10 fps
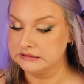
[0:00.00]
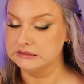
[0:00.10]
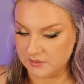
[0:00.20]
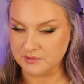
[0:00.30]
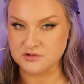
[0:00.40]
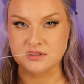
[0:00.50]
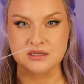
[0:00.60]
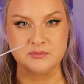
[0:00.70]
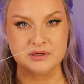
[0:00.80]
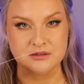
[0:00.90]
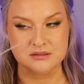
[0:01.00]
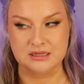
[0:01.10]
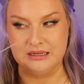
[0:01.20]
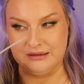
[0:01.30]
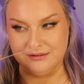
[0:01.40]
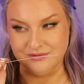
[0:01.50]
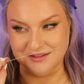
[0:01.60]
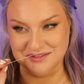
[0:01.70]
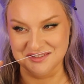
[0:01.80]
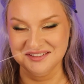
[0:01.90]
Maybe I'll just get a bigger decant of
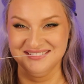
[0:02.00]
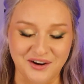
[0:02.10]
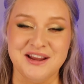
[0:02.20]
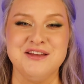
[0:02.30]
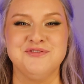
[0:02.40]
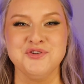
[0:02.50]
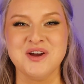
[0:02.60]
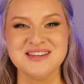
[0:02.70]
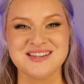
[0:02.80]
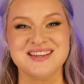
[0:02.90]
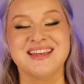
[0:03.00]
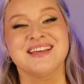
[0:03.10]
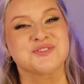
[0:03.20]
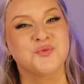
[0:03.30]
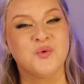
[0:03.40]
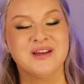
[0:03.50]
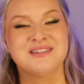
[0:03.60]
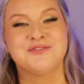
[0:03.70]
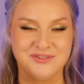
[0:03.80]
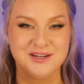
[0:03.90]
this. All right, if you guys can guess
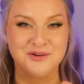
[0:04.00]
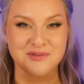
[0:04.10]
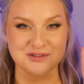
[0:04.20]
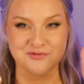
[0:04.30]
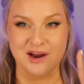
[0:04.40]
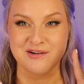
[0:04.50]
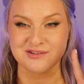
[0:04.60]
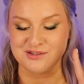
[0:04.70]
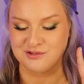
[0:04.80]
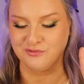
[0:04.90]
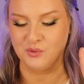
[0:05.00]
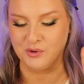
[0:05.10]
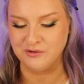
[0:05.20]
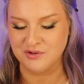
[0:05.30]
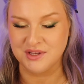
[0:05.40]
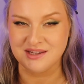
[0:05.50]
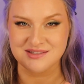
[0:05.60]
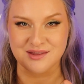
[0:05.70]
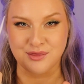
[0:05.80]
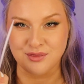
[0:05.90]
what video this fragrance is for, if you can guess
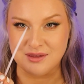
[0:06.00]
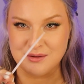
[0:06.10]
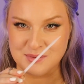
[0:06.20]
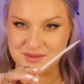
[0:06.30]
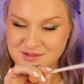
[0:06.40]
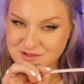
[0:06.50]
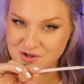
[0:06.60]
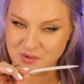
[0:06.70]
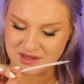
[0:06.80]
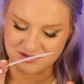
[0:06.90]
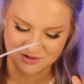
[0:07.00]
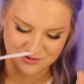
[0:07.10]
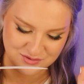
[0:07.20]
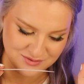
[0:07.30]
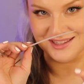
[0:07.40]
the theme that this is going into,